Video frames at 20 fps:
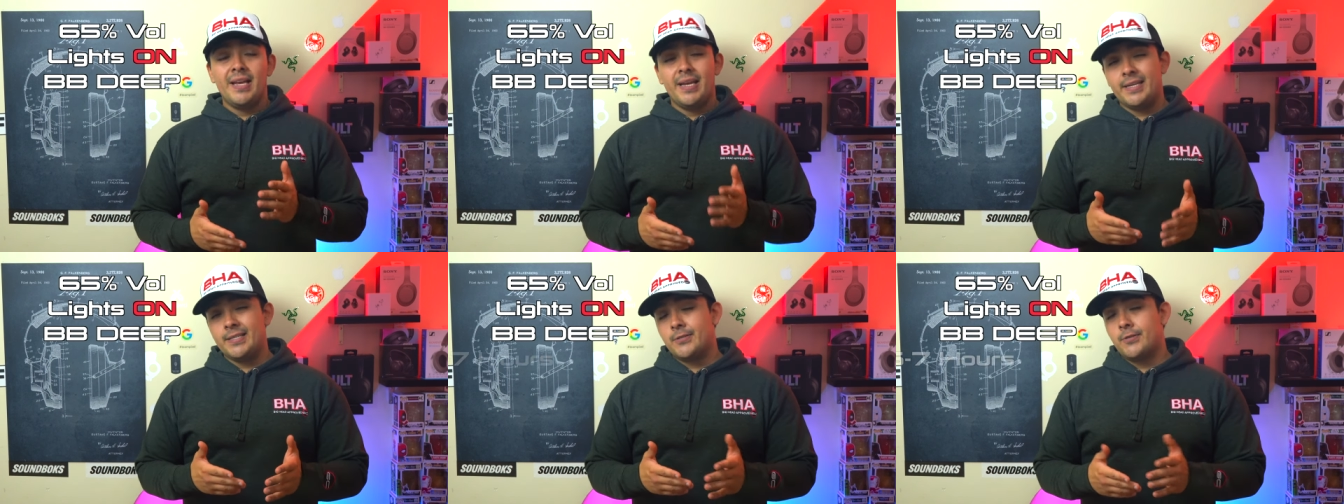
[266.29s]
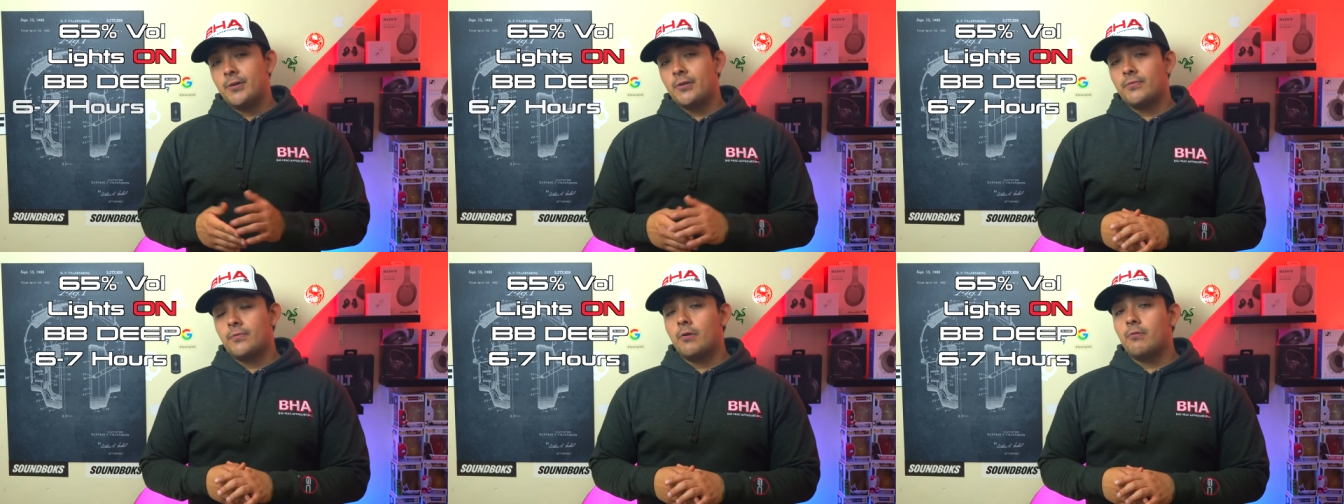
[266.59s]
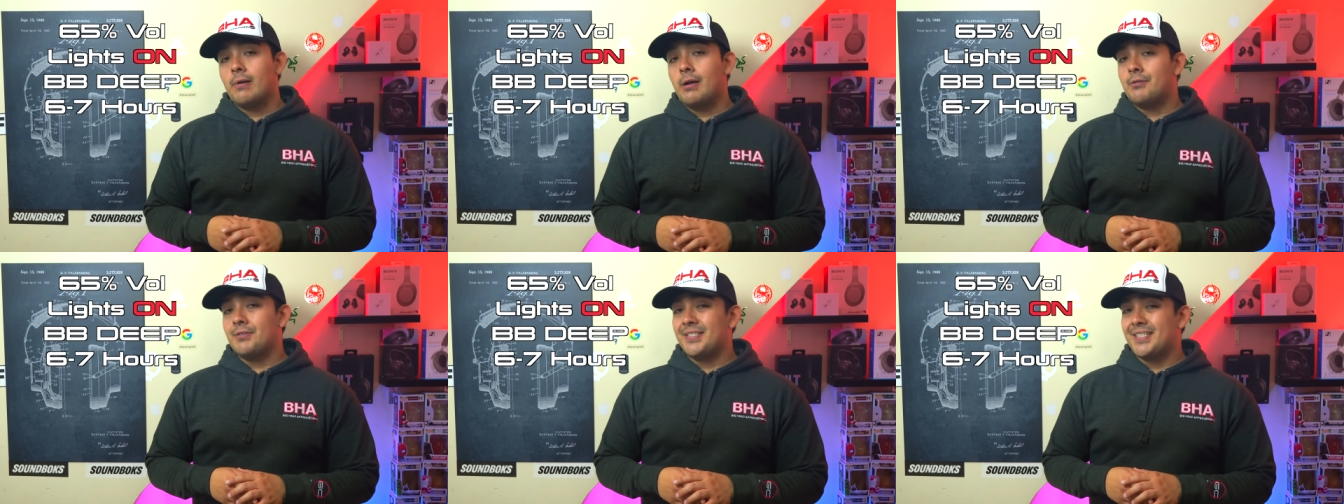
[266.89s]
is good
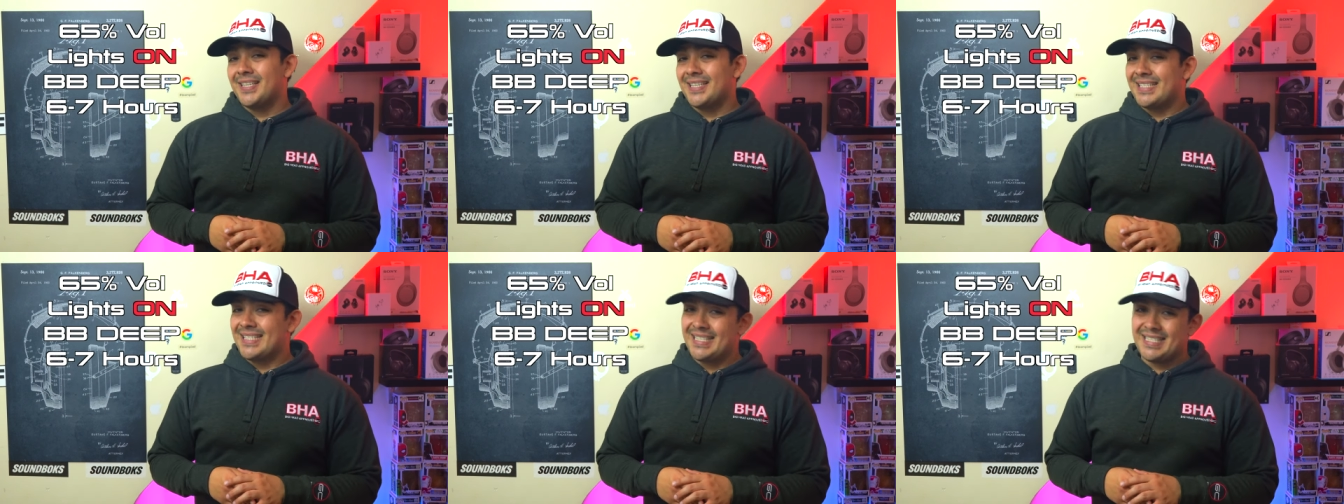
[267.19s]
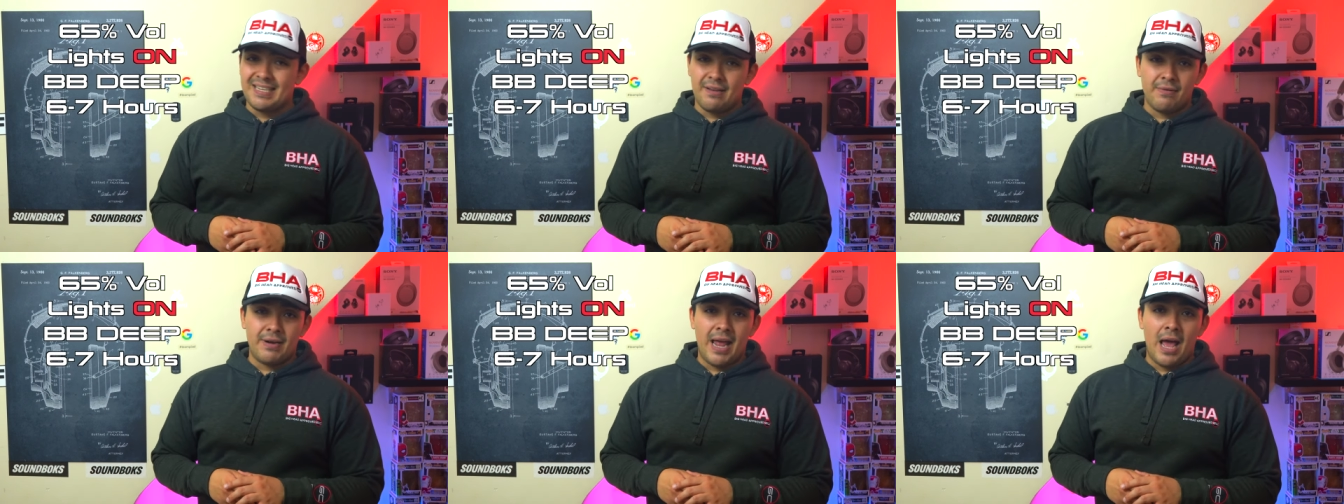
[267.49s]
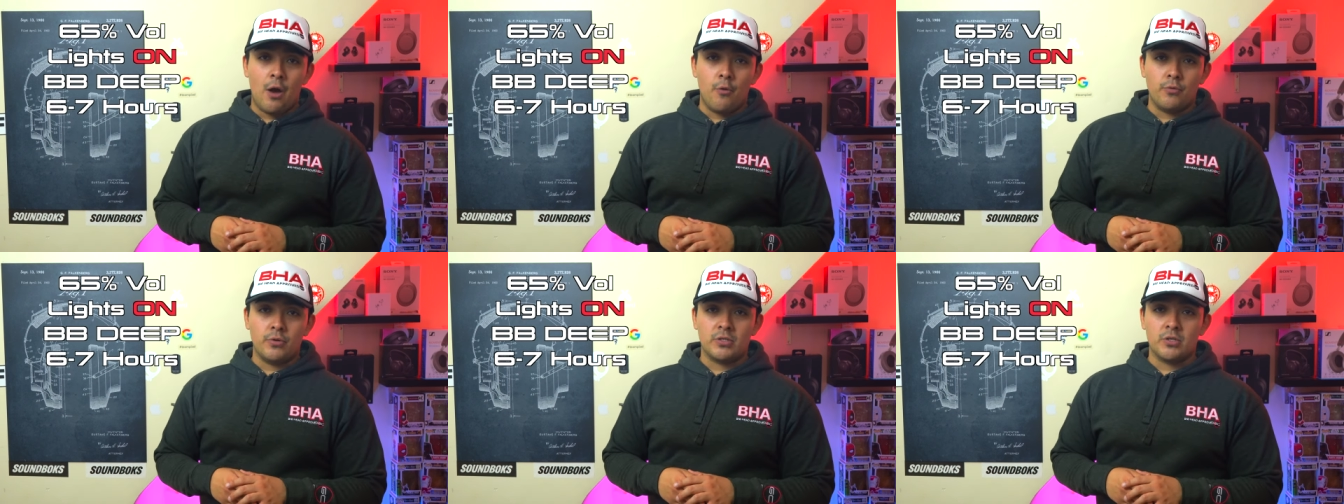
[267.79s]
for around 6 to 7
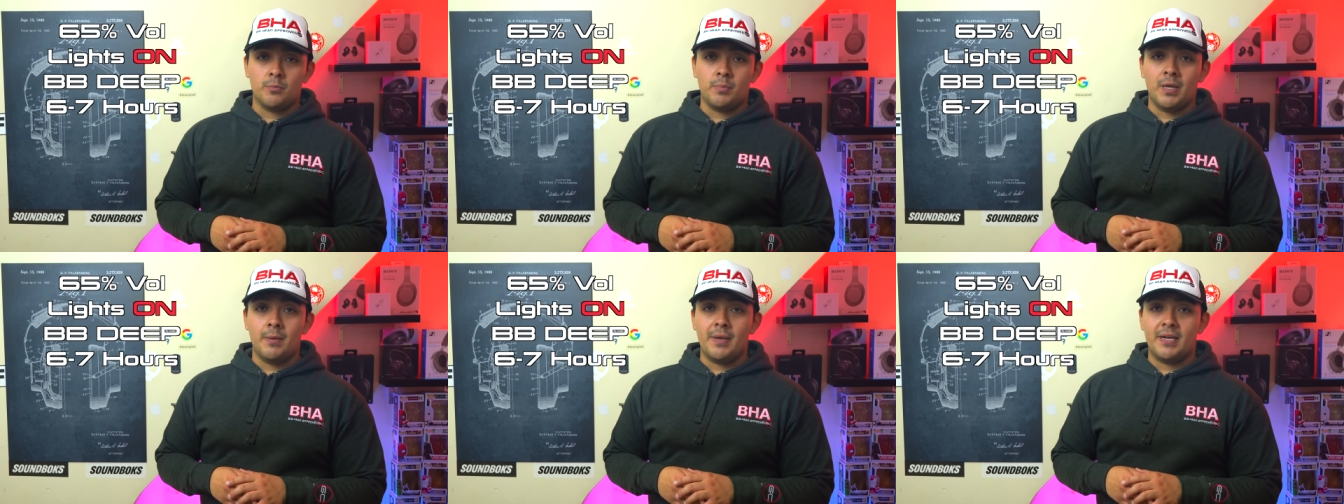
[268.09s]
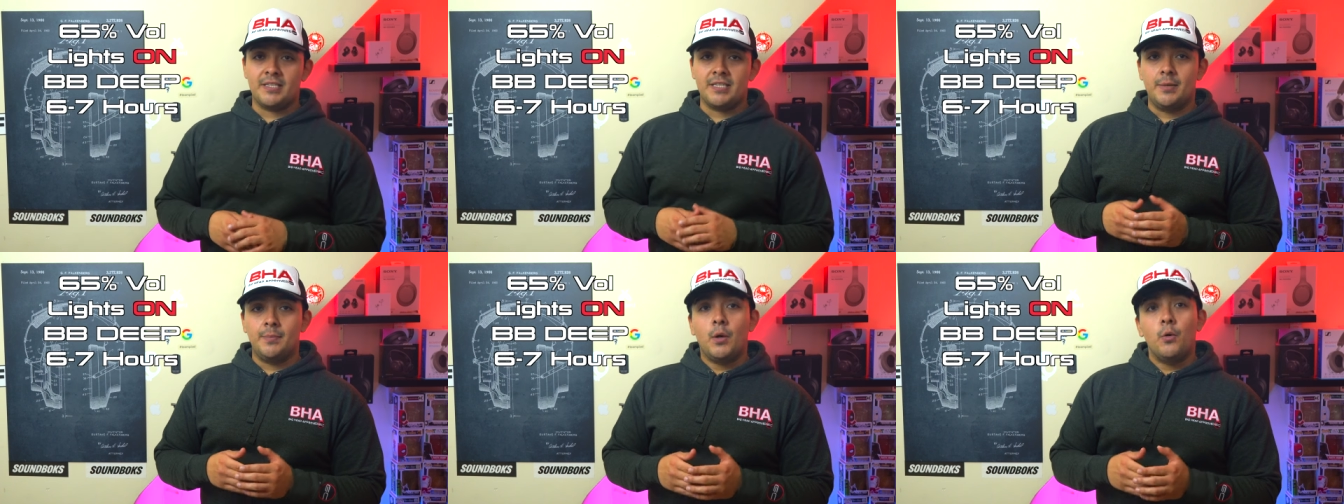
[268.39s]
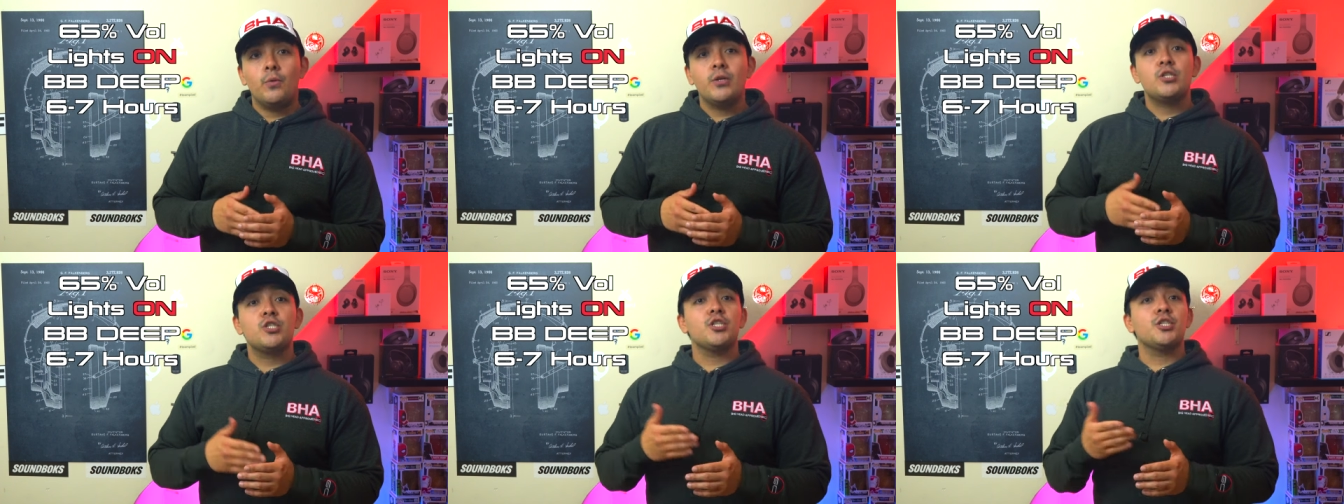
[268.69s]
hours of playback time,
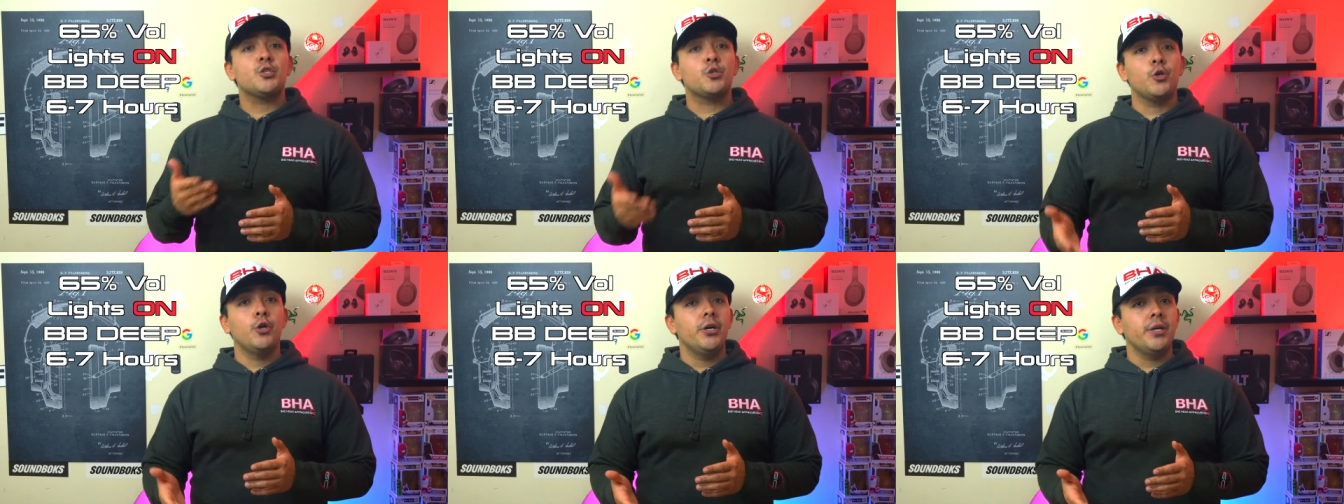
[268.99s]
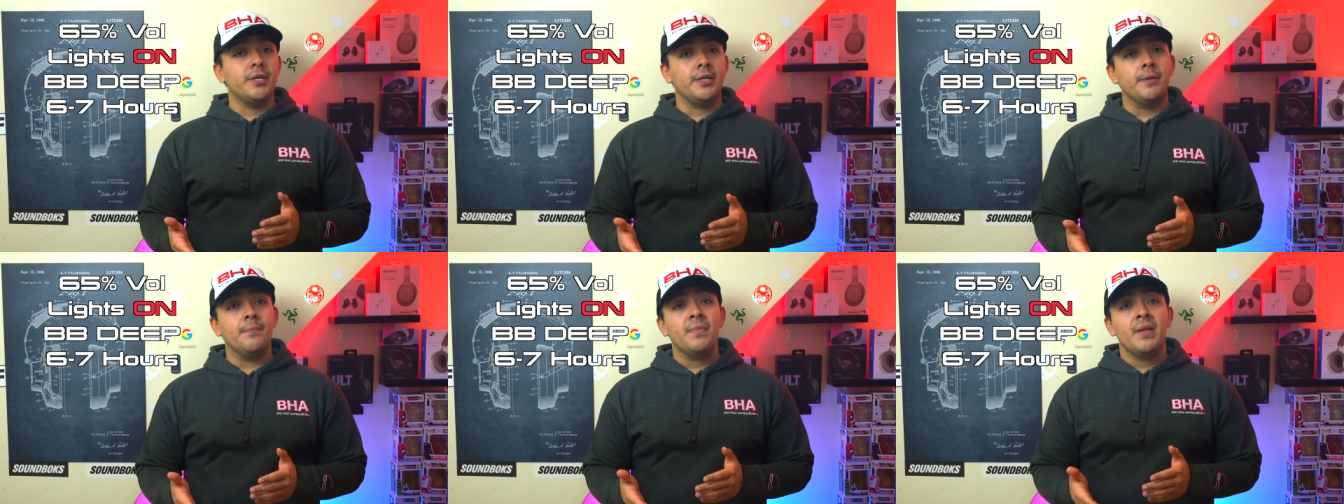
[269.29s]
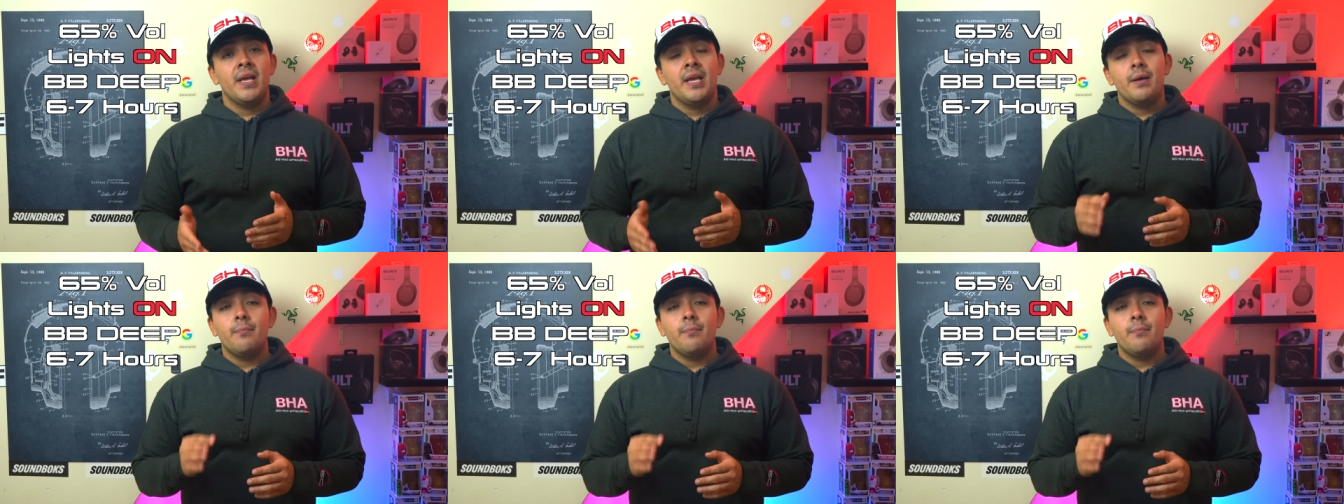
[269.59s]
which is good,